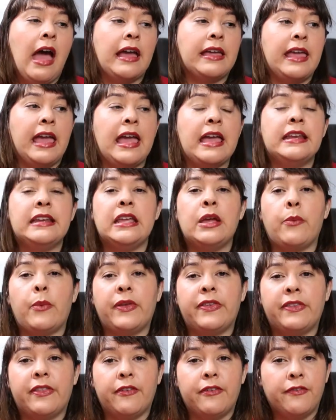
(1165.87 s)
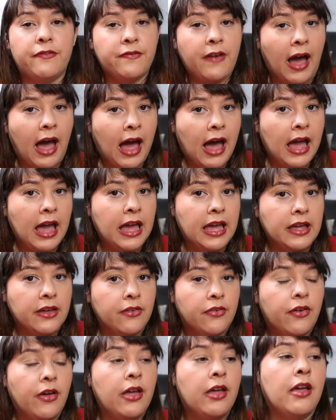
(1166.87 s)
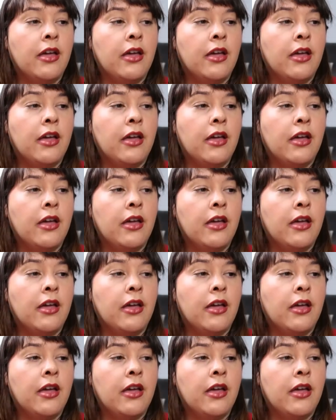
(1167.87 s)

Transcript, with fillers: Again, it was the five